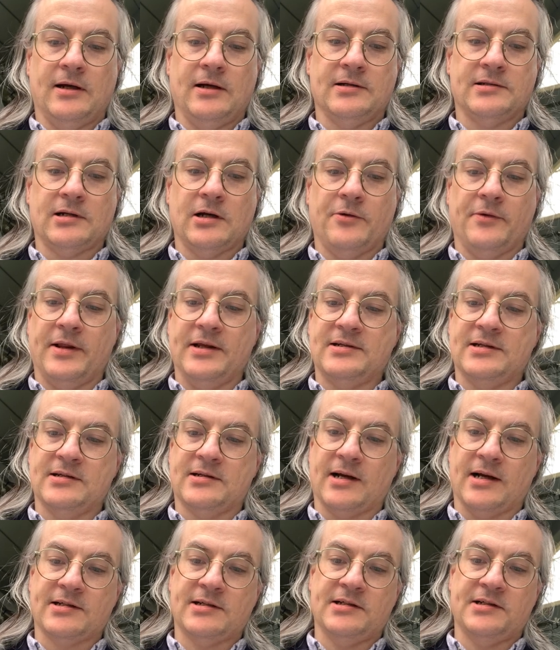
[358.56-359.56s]
So this
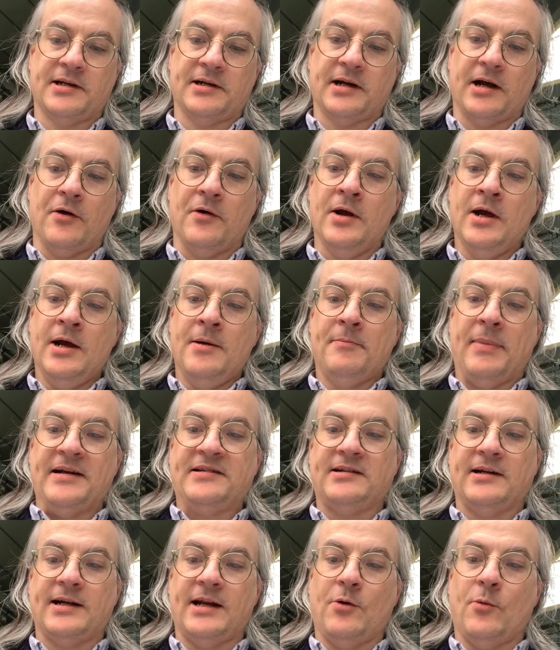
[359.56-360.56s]
discusses, you know,
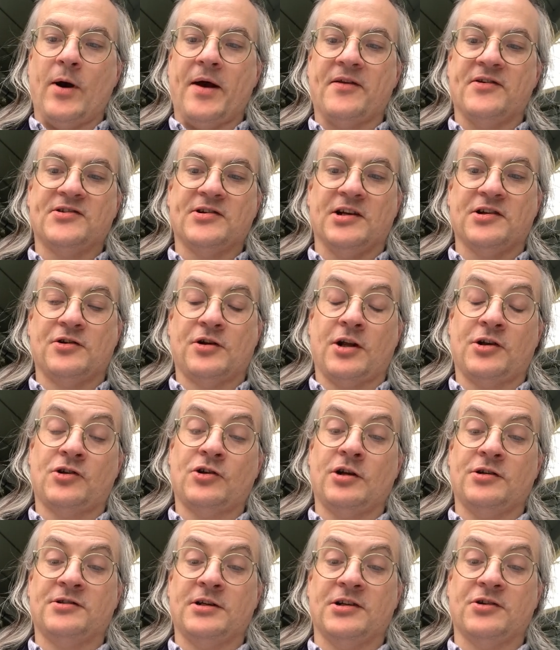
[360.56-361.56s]
basically where the
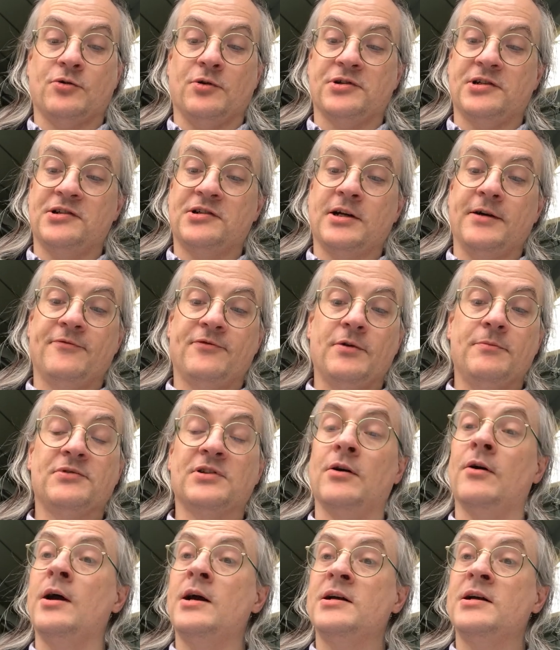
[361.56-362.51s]
Sasquatches come from. So